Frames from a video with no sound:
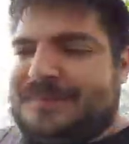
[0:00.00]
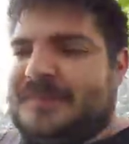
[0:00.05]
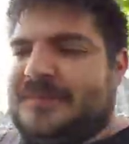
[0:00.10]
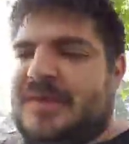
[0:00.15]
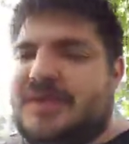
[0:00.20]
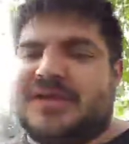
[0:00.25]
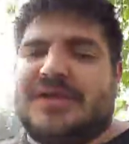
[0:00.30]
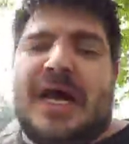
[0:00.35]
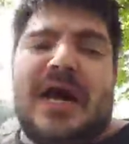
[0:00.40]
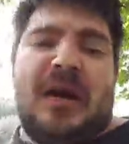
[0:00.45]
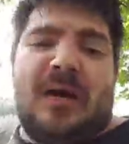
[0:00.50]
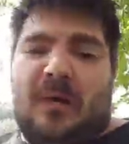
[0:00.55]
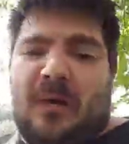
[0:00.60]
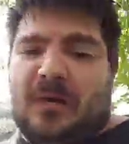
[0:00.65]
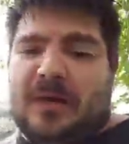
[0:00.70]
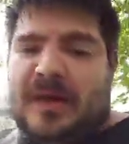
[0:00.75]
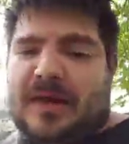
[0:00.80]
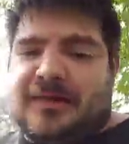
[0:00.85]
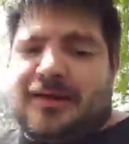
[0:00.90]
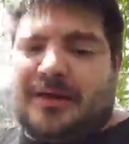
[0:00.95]
There's not a
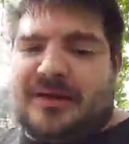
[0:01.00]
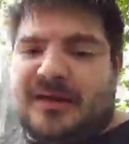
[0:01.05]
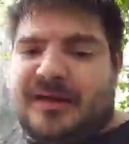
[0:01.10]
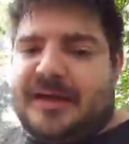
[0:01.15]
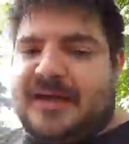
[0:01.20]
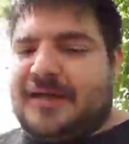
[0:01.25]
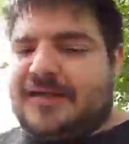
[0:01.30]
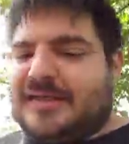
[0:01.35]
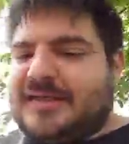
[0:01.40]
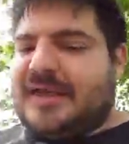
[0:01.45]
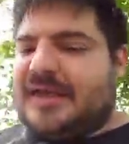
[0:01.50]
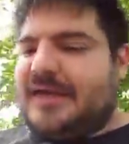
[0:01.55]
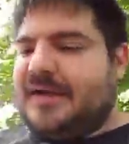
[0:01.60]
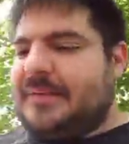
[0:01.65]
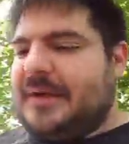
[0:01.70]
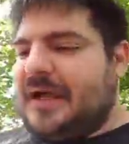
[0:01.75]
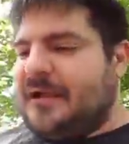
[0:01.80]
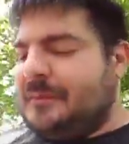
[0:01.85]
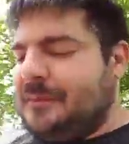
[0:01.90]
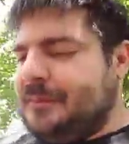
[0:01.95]
whole lot there to get excited
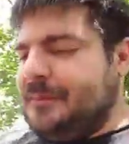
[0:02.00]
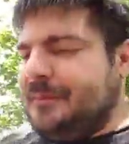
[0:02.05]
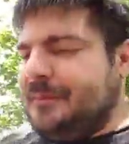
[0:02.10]
about.